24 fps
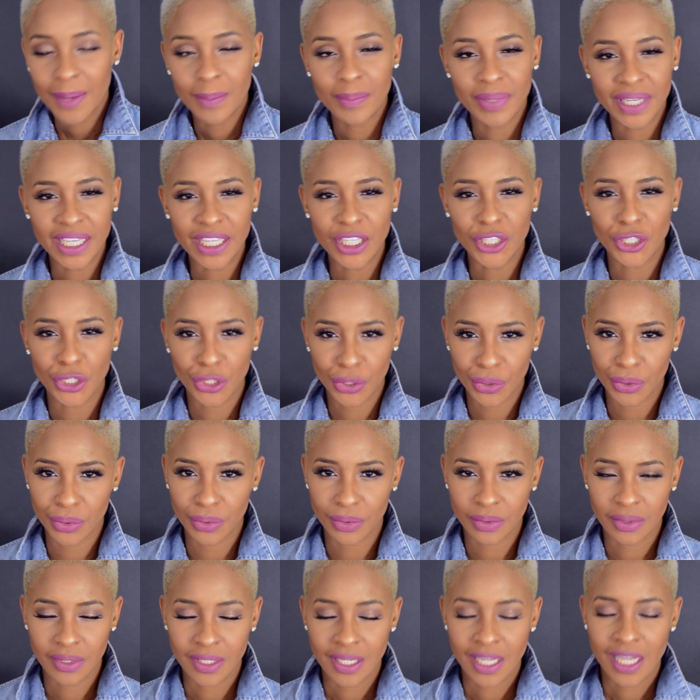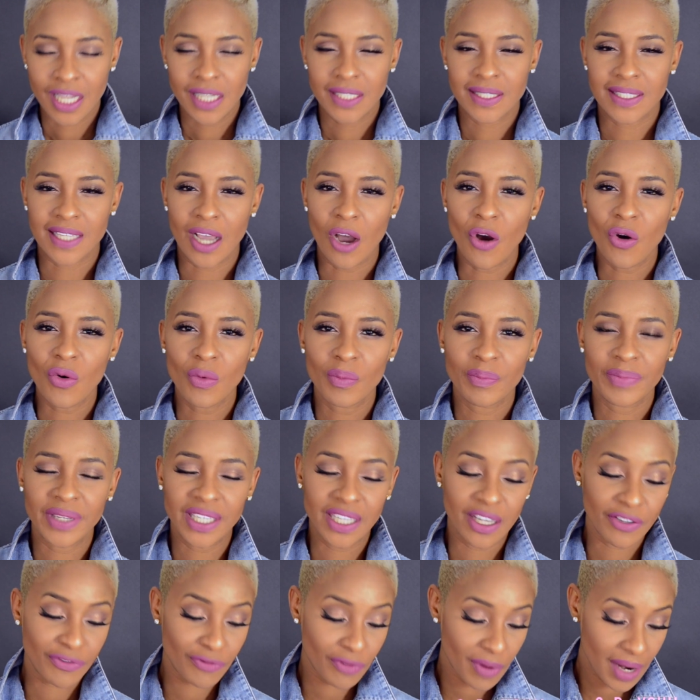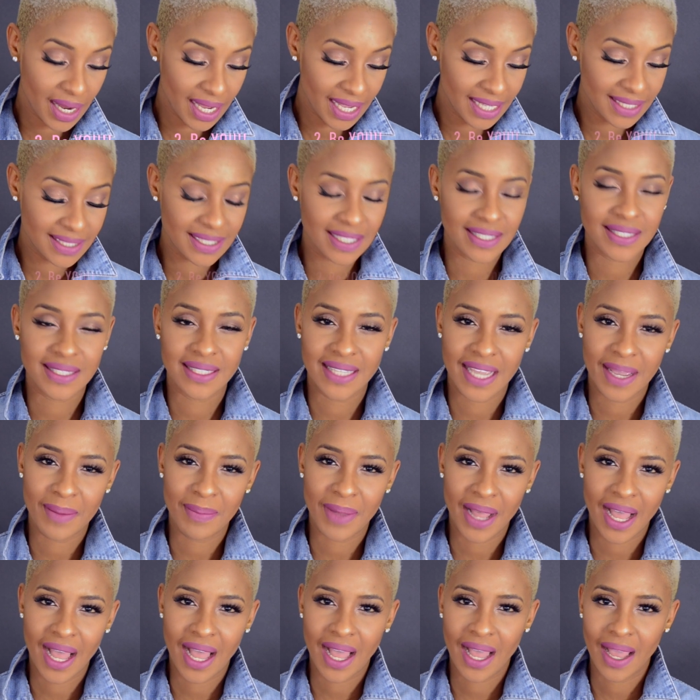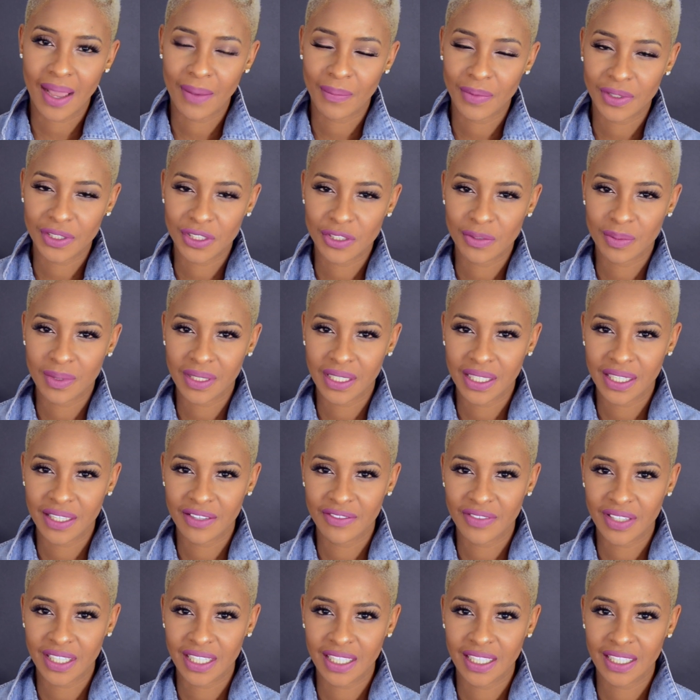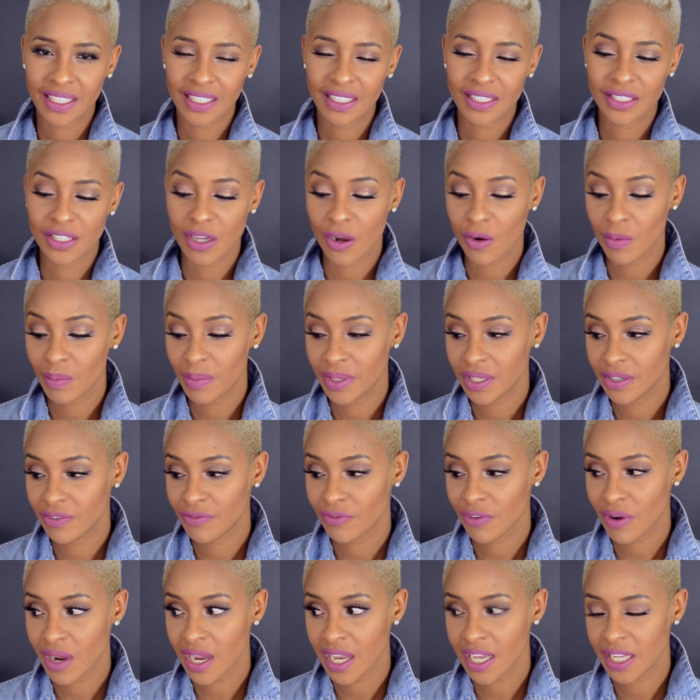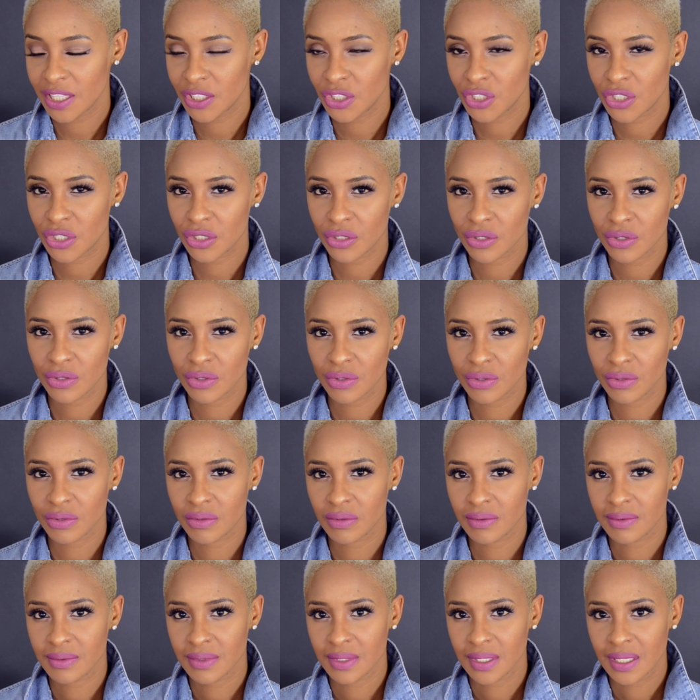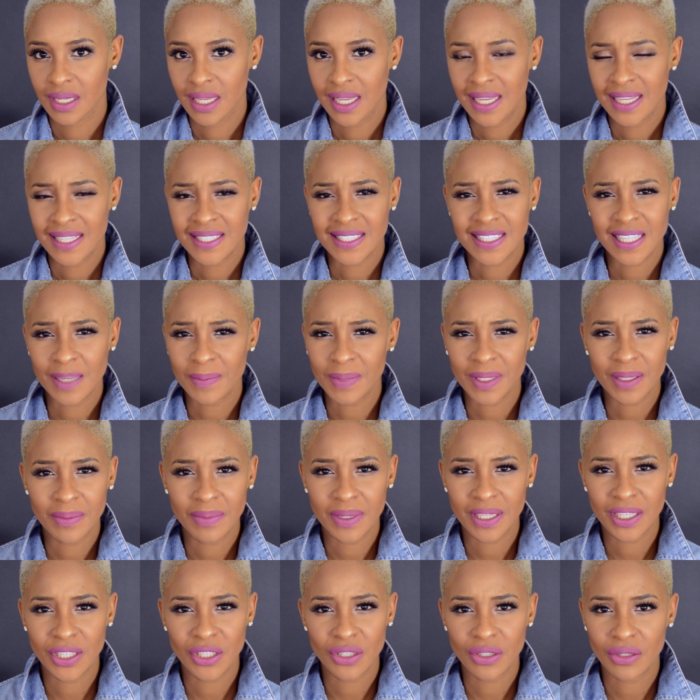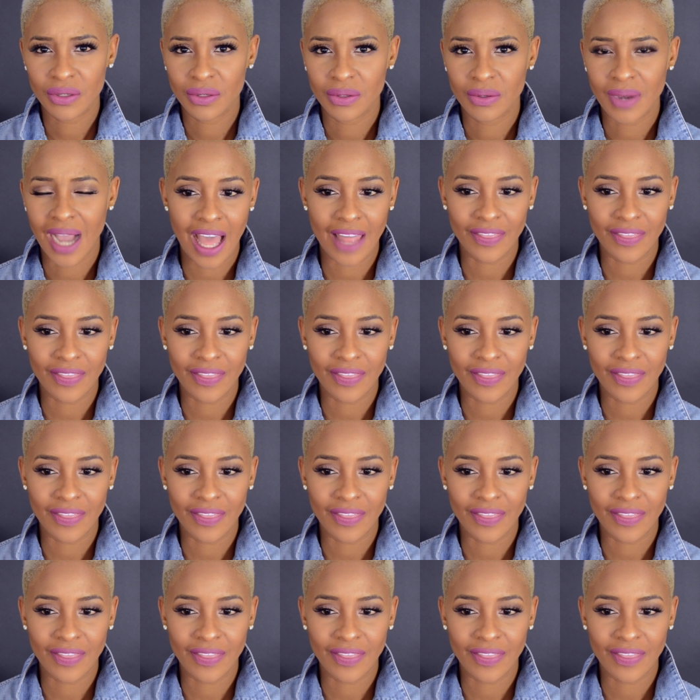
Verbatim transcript: Be you. Don't be afraid to stand behind what you believe in. Don't be afraid to simply be you.